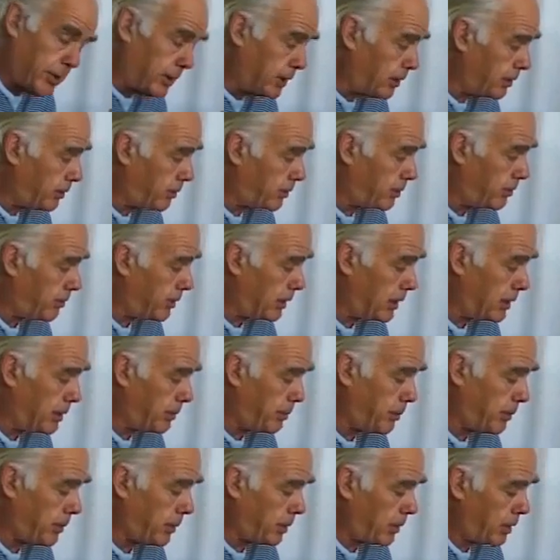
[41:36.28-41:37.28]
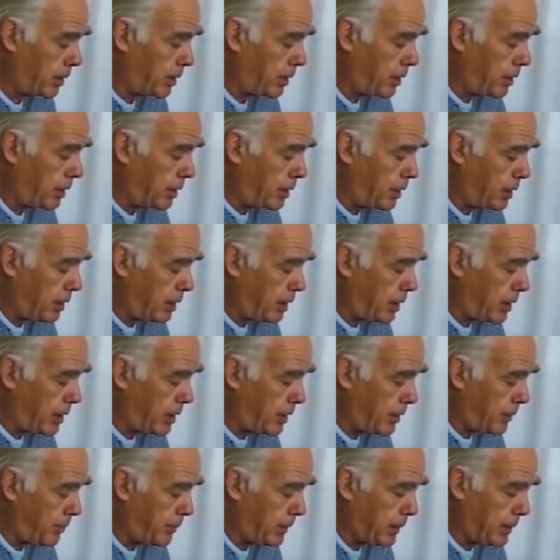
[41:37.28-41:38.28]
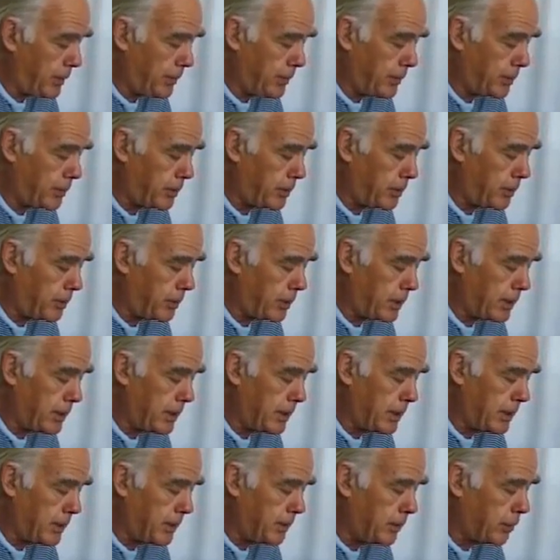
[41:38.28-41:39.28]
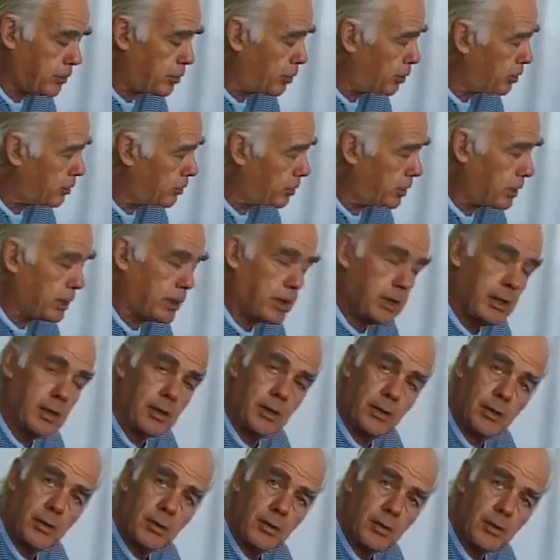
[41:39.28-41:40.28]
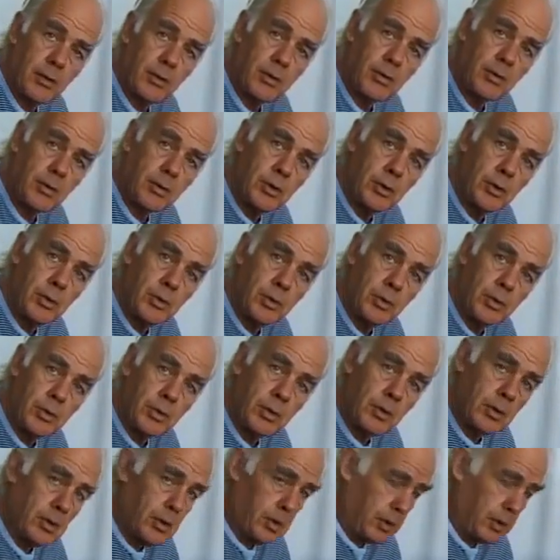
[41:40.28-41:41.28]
fields develop, and they short circuit through